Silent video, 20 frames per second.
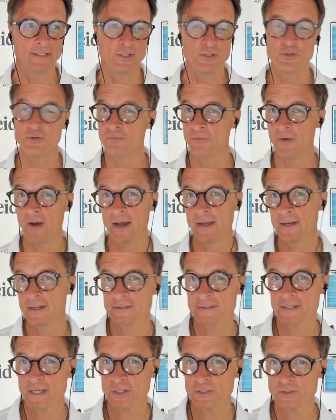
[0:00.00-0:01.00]
Did you find a
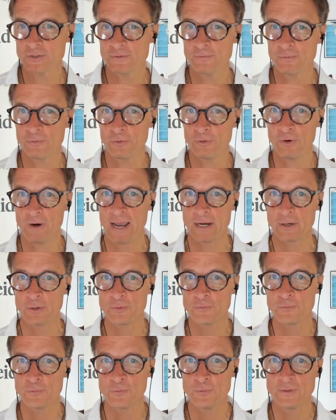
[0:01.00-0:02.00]
section for
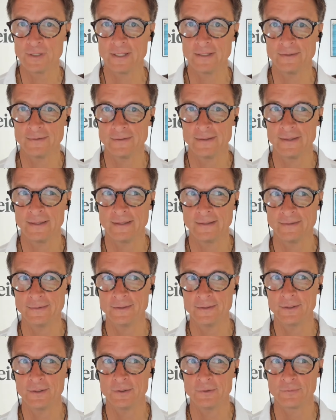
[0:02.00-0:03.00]
agri-food
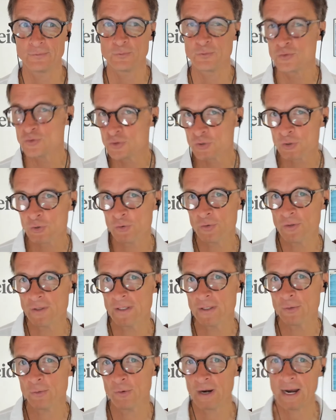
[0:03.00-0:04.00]
and food
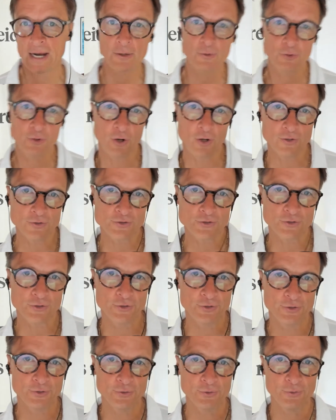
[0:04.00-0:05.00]
security or
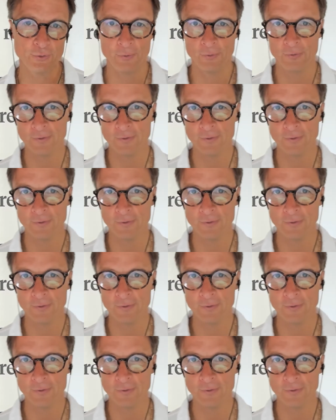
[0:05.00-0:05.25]
agriculture